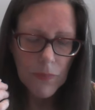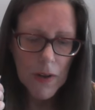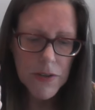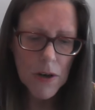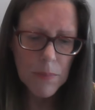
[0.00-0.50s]

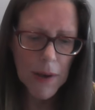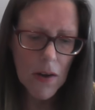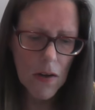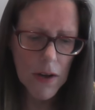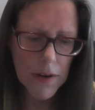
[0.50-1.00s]
So be
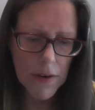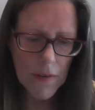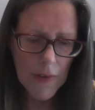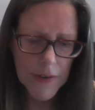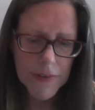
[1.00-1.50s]
kind.
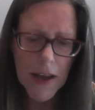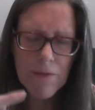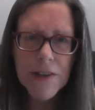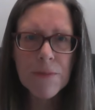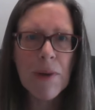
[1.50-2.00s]

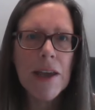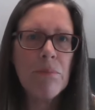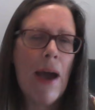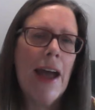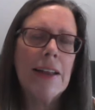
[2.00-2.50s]
Never speak
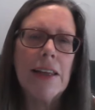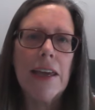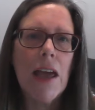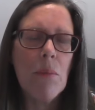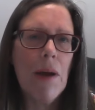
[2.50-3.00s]

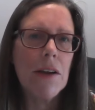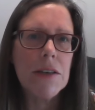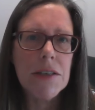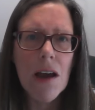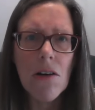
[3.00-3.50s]
badly about
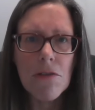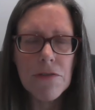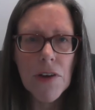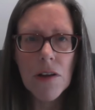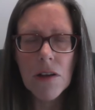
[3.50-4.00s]

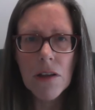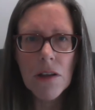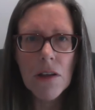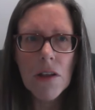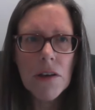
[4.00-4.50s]
yourself.
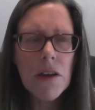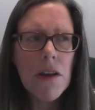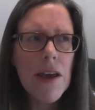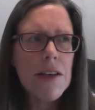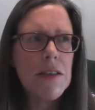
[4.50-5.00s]
You
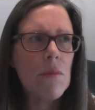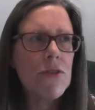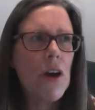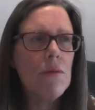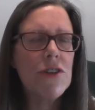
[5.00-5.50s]
know how
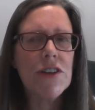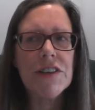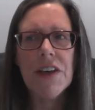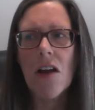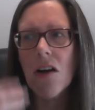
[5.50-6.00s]
sometimes you
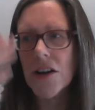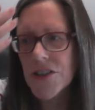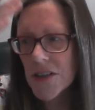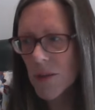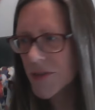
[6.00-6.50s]
just say, oh,
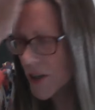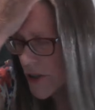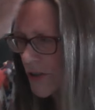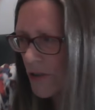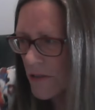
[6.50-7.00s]
geez, I'm such
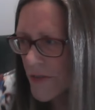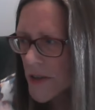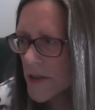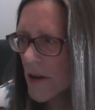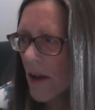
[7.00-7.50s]
a
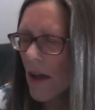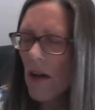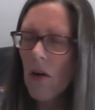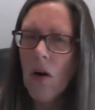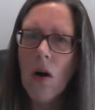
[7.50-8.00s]
doofus?
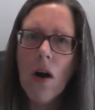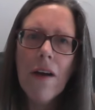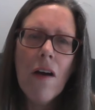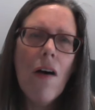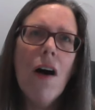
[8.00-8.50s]
Or,
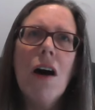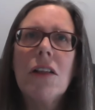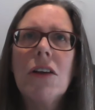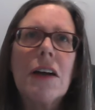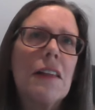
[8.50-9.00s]
oh,
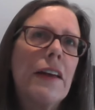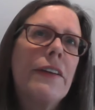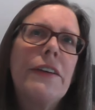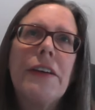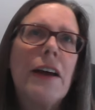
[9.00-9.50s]
look at
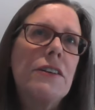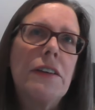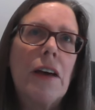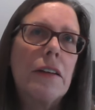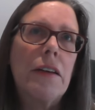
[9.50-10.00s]
Lynda today,
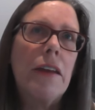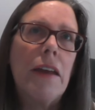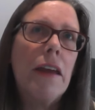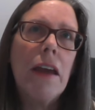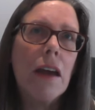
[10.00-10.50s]
she's such an
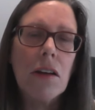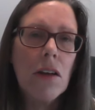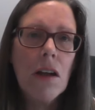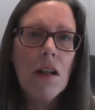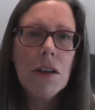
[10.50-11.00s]
idiot.
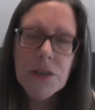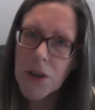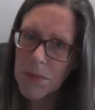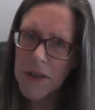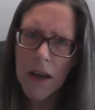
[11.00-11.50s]

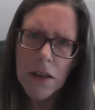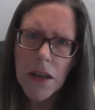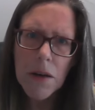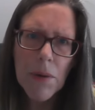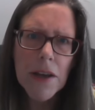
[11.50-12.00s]
Stop saying
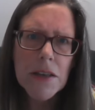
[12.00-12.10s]
that about